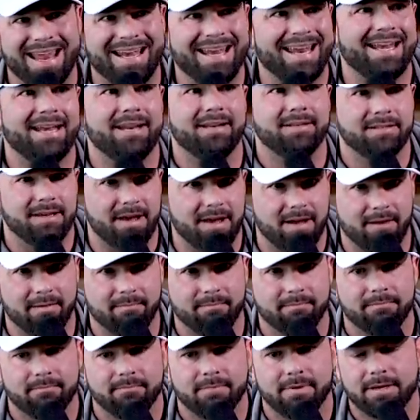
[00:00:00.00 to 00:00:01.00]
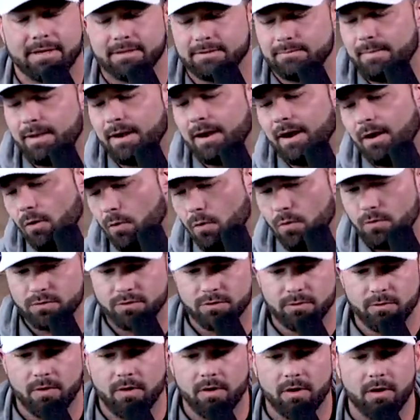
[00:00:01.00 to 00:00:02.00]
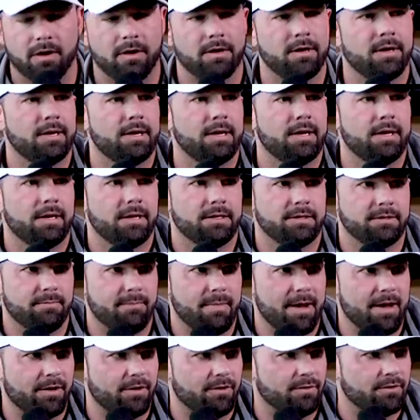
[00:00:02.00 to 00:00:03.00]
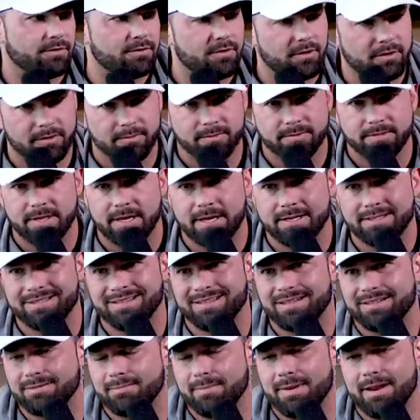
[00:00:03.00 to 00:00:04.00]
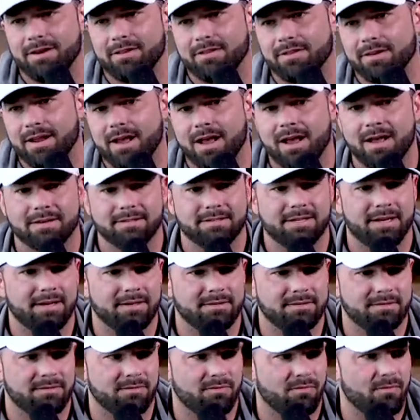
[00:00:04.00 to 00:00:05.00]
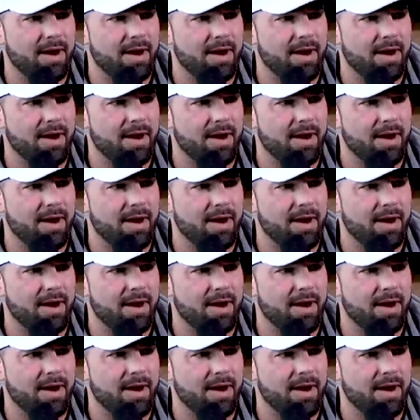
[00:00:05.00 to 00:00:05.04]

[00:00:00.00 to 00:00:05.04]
at any time It doesn't matter how old you are, doesn't matter your circumstance, it doesn't matter the context